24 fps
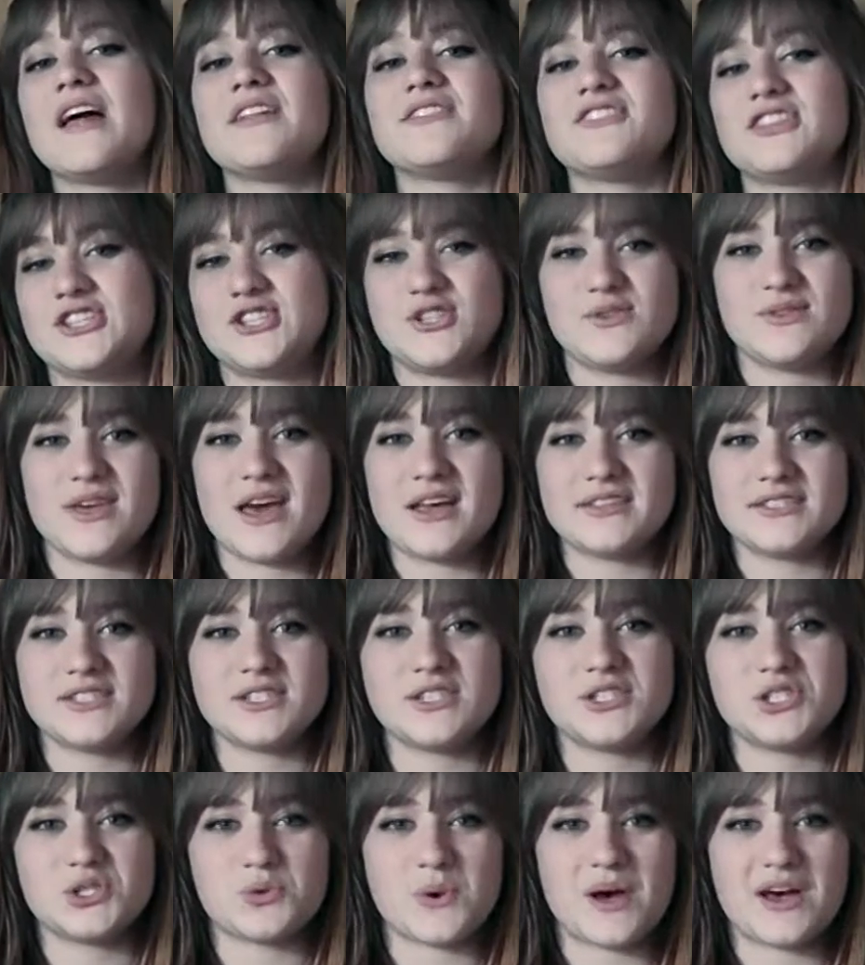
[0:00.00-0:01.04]
The
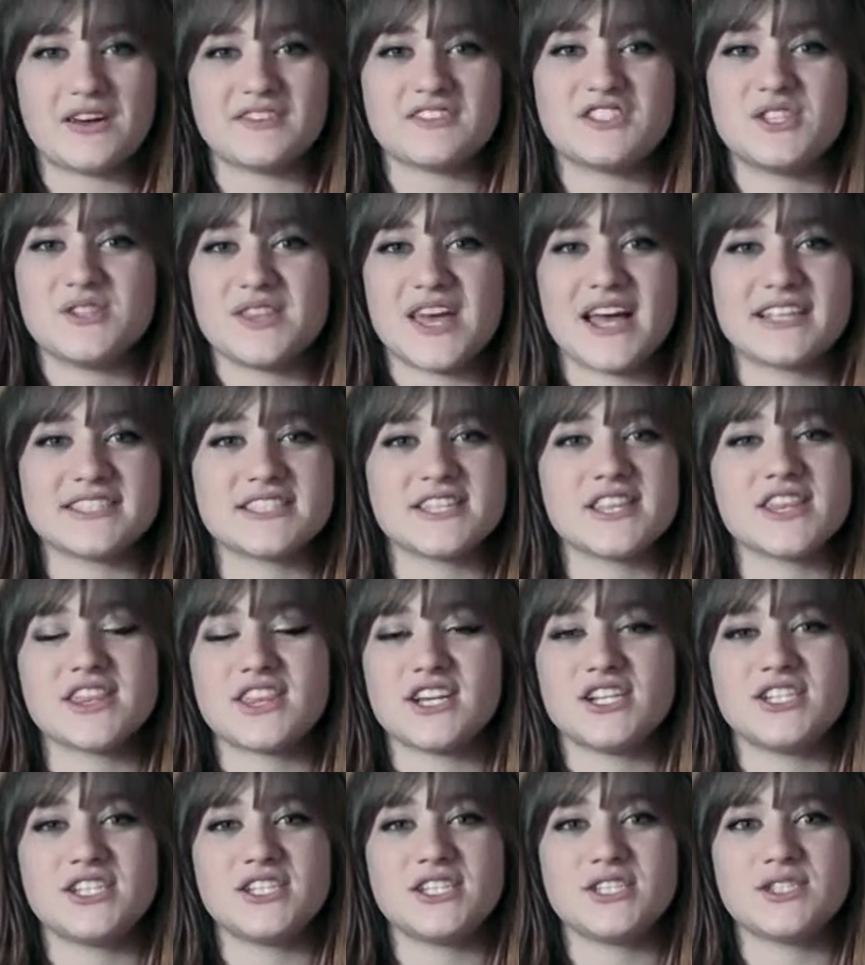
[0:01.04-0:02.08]

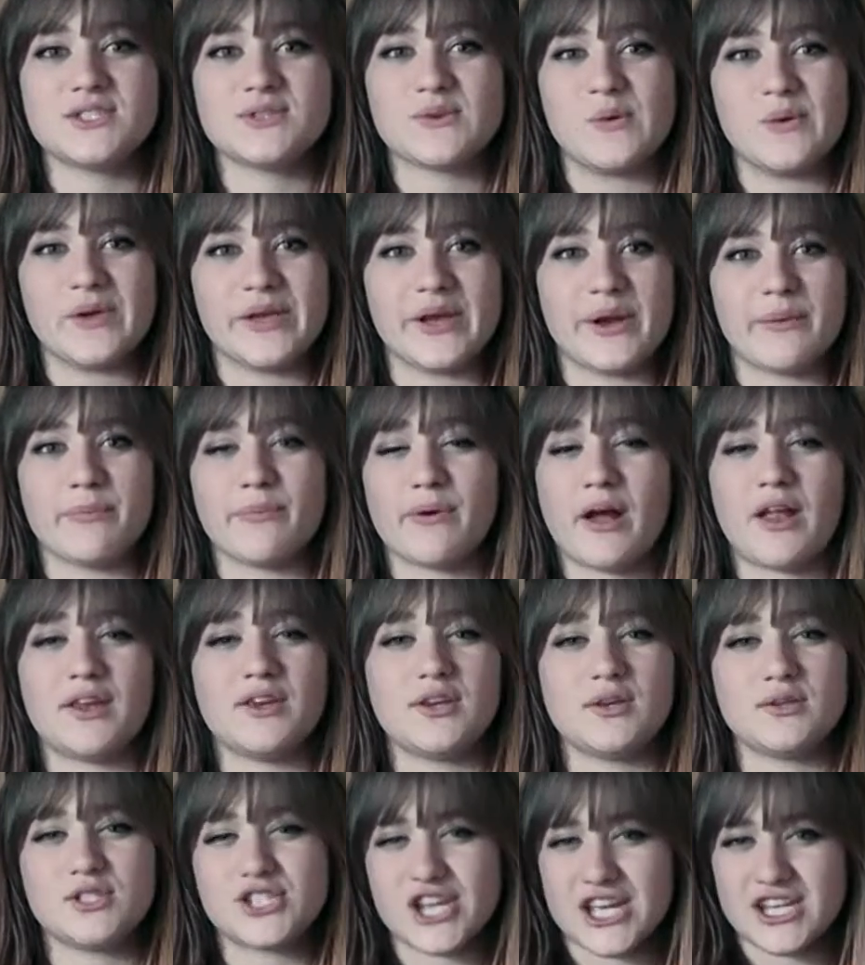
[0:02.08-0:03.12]
2012-2013 school year
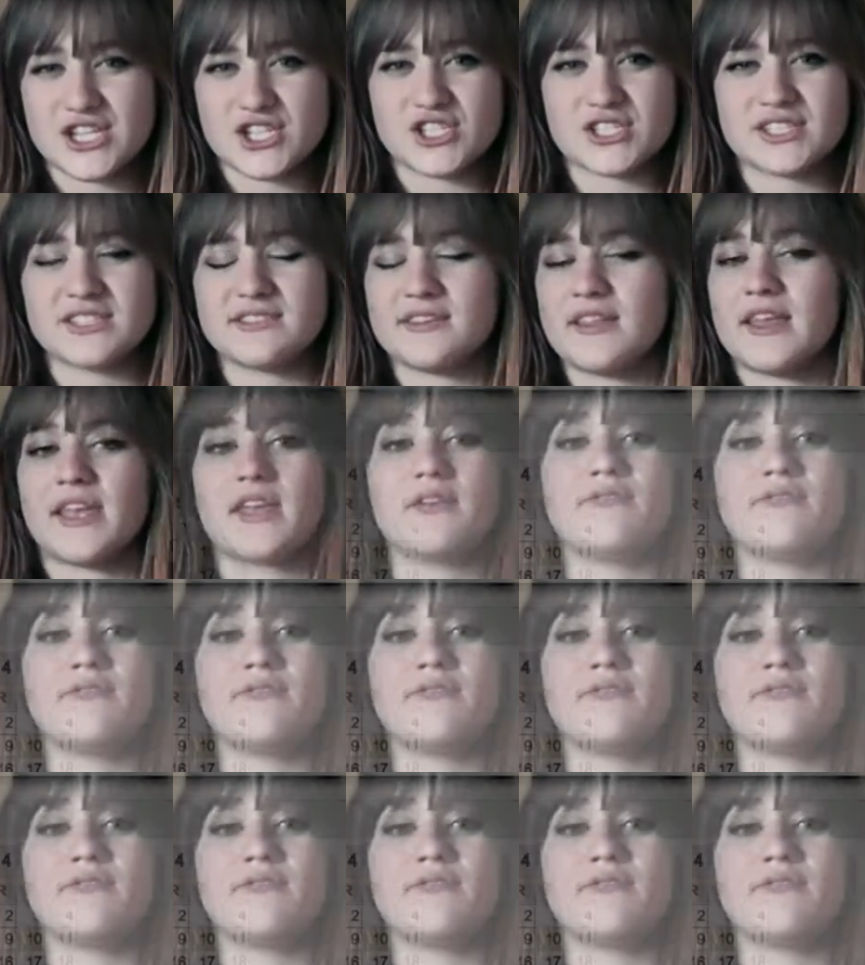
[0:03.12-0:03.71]
brought new changes, like